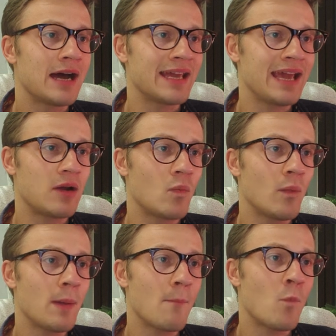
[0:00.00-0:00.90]
Again,
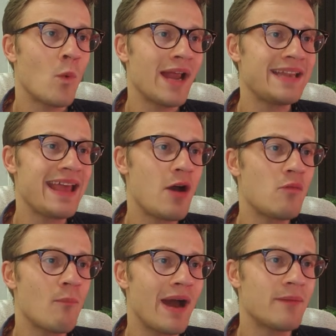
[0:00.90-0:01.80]
we went
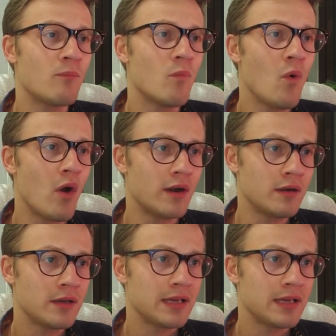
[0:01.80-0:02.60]
down by more